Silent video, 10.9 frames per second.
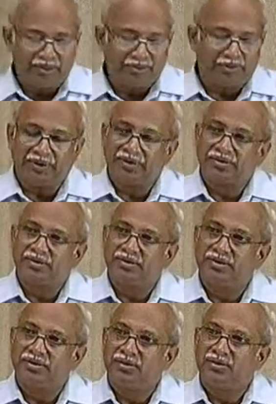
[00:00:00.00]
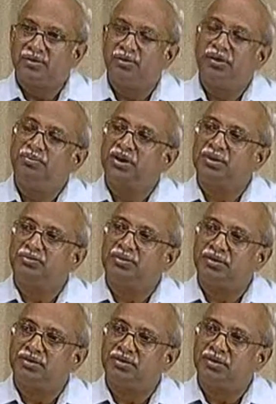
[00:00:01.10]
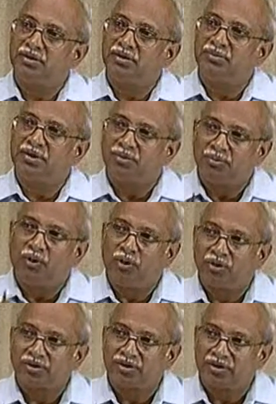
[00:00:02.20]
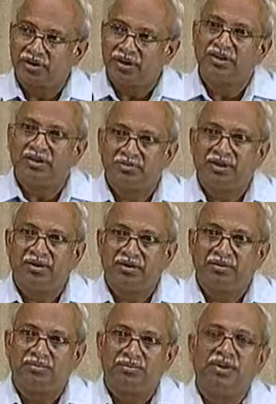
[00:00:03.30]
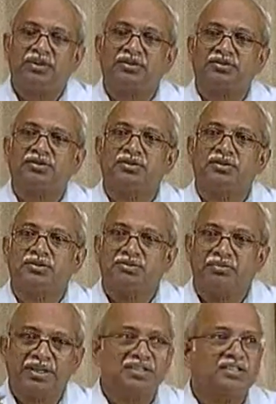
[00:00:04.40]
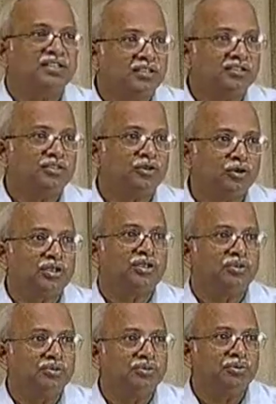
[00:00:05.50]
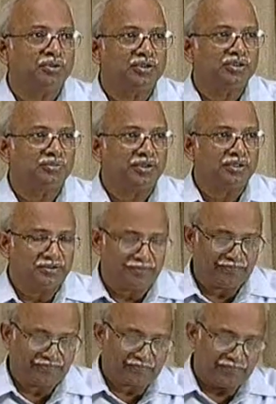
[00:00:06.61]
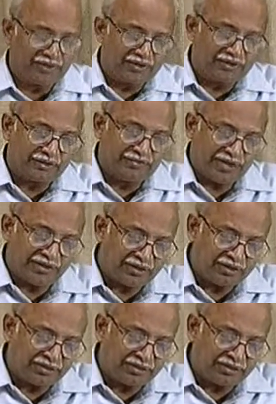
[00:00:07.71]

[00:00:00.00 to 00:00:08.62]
moment will become more in the middle, because basically the loading will be more in the middle. So, if I draw the